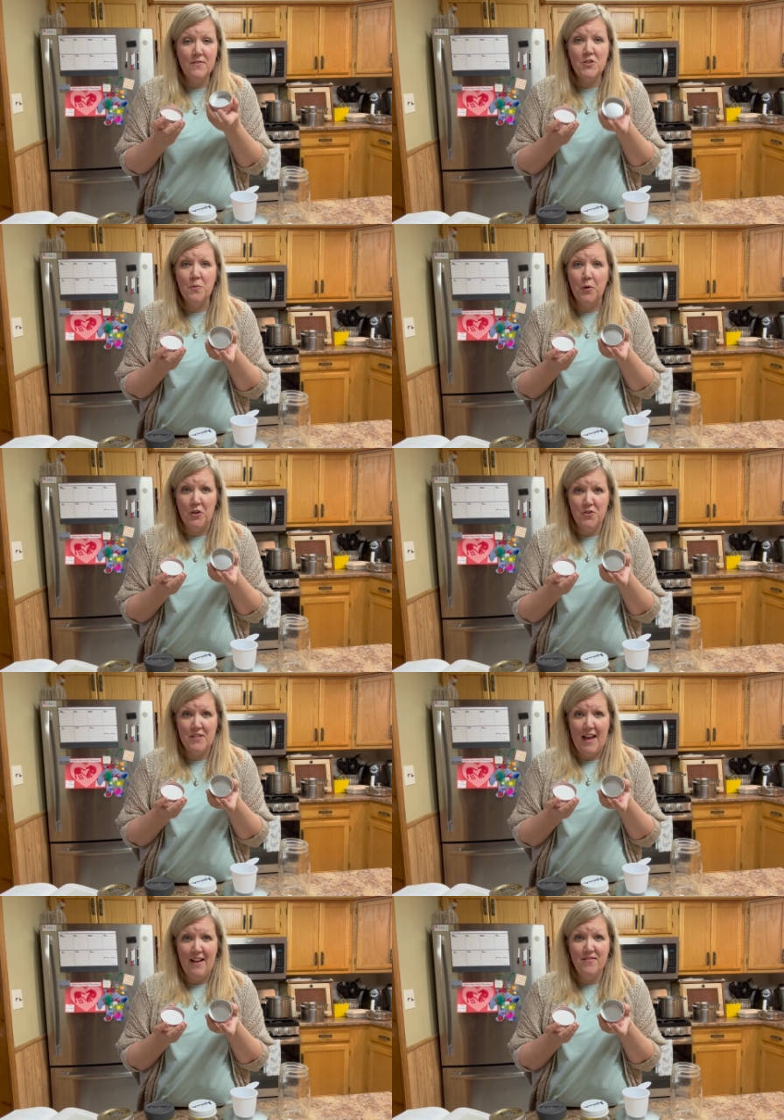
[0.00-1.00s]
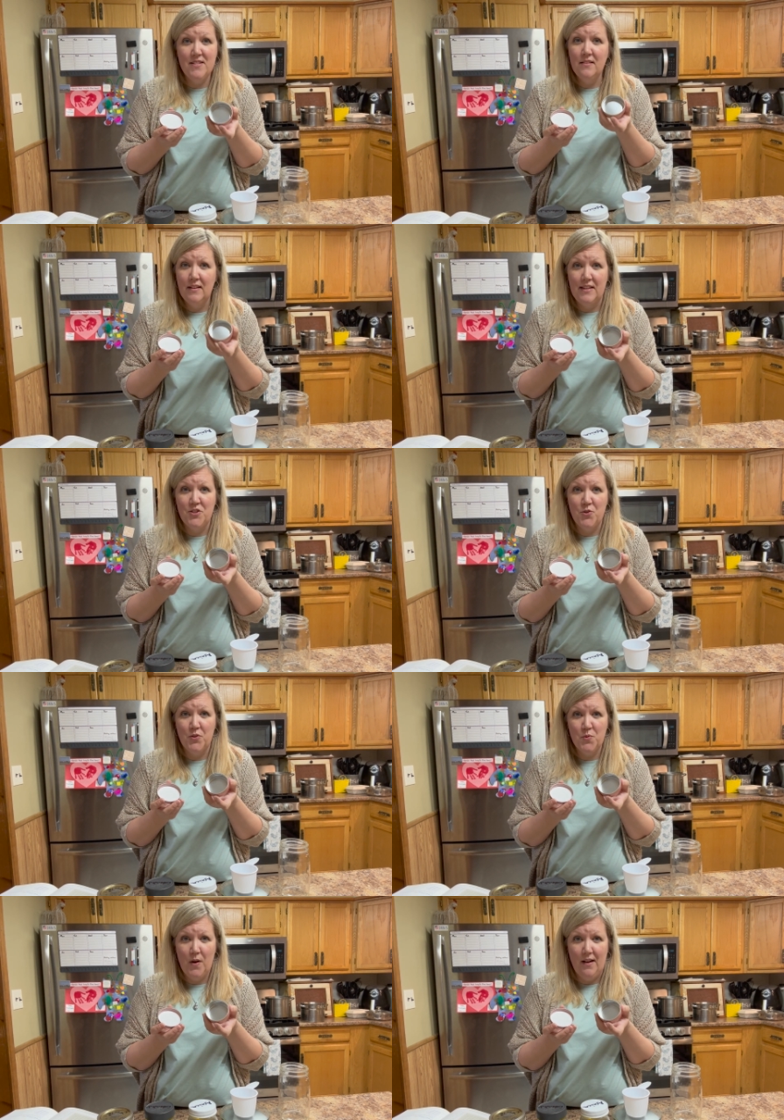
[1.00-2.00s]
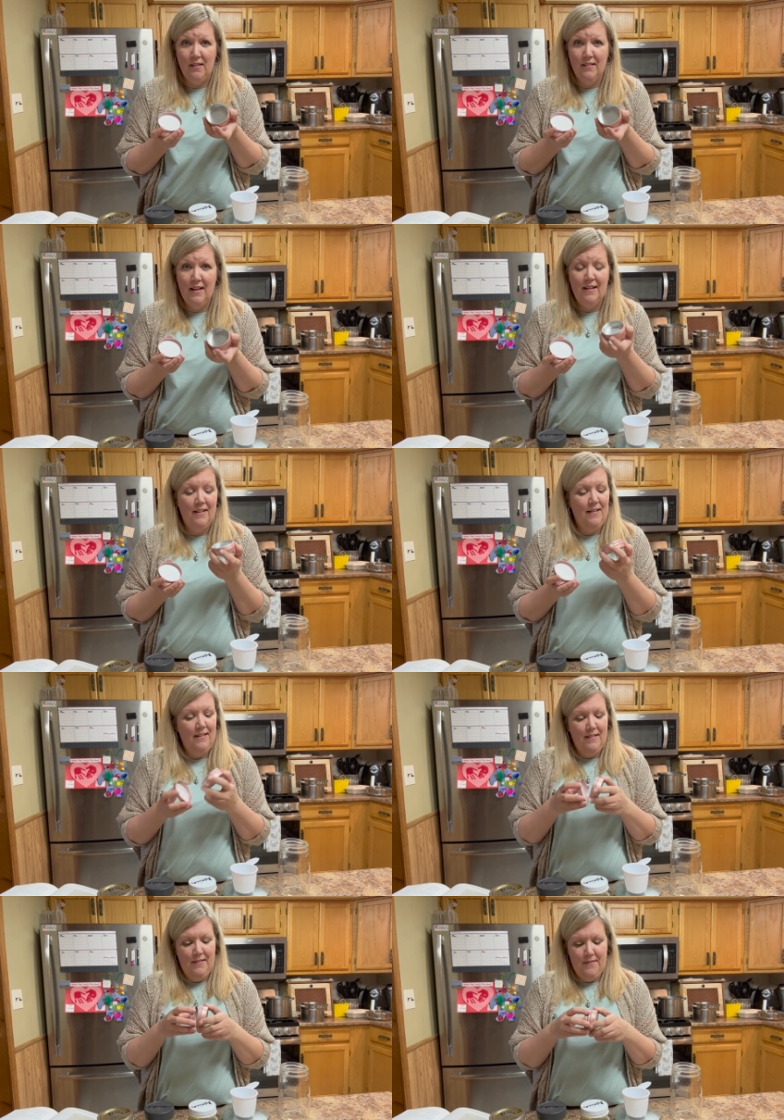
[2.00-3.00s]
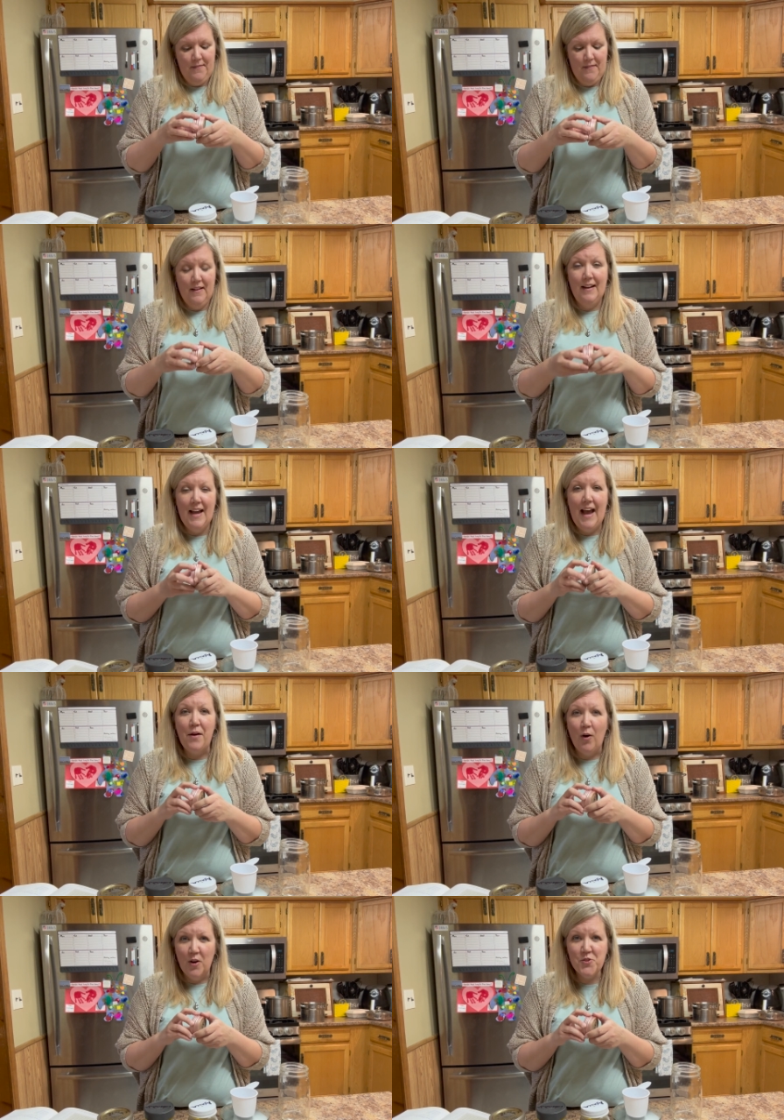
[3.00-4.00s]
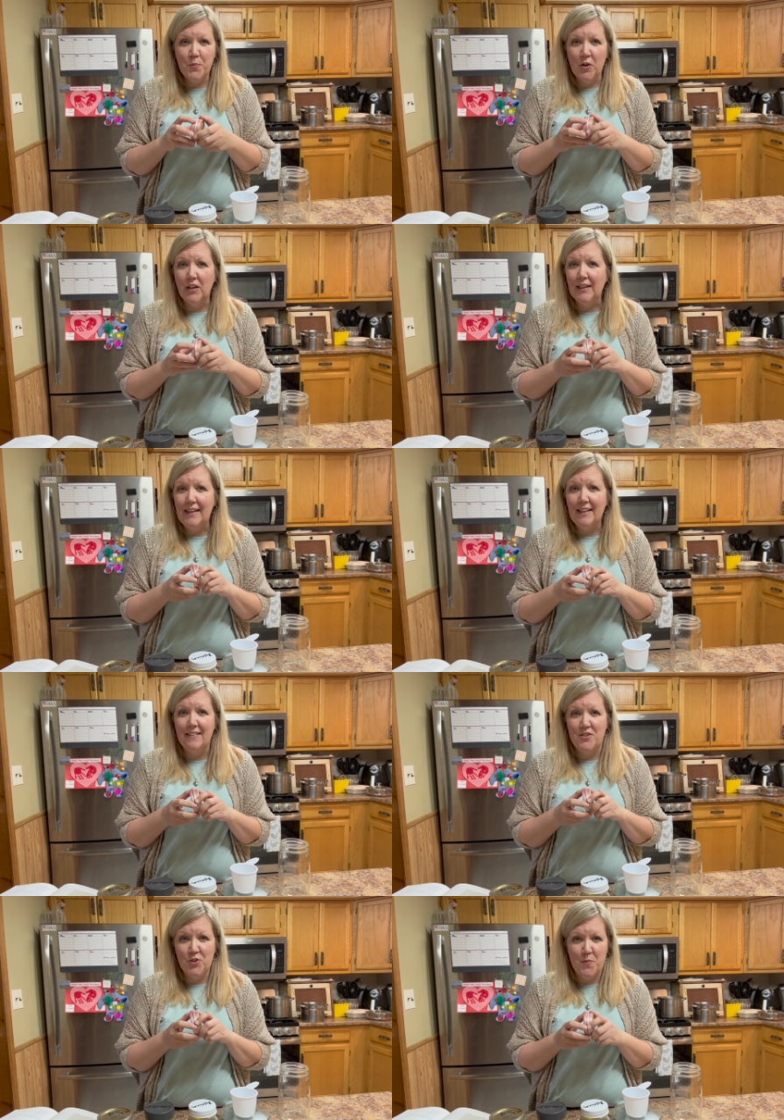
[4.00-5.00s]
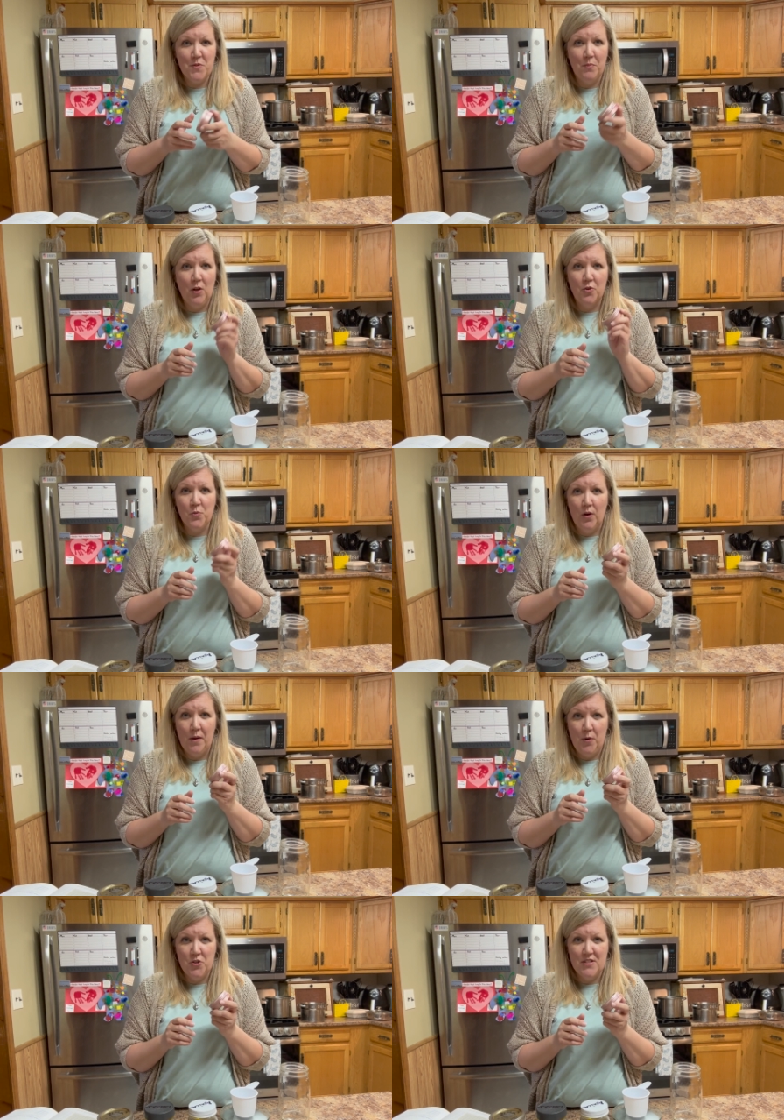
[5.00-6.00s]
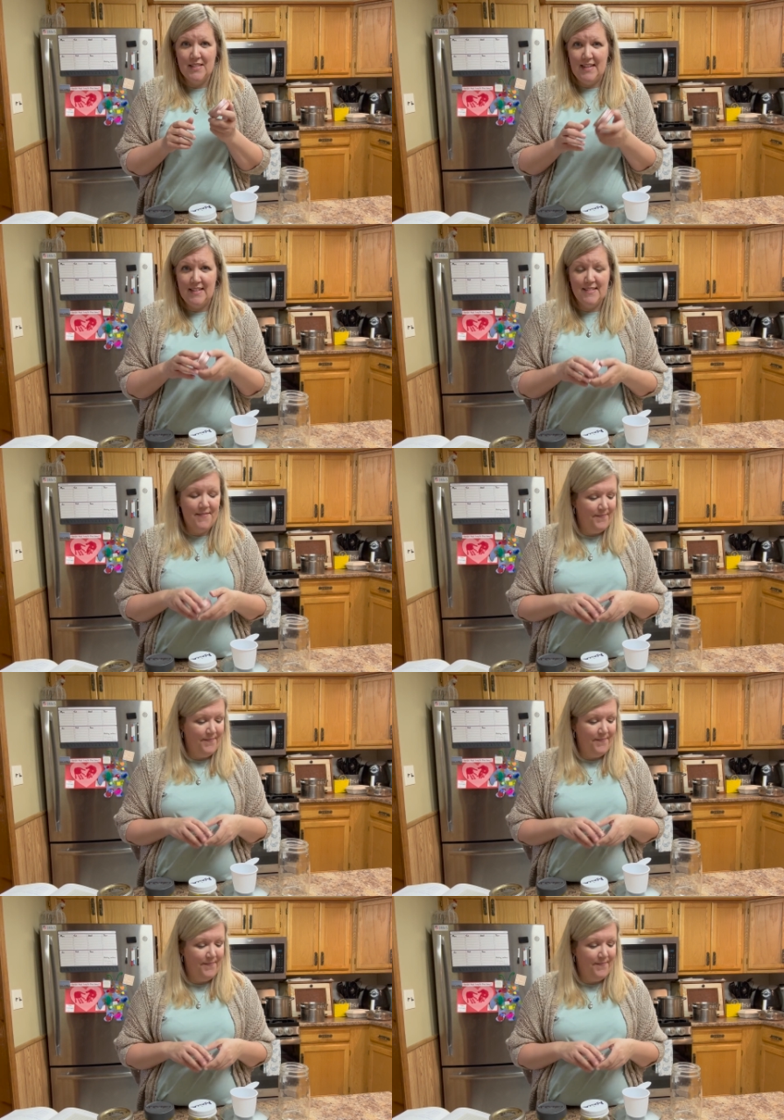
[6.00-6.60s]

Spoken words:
to put your salves into as well. I will also put a link in the description below to where I purchased these.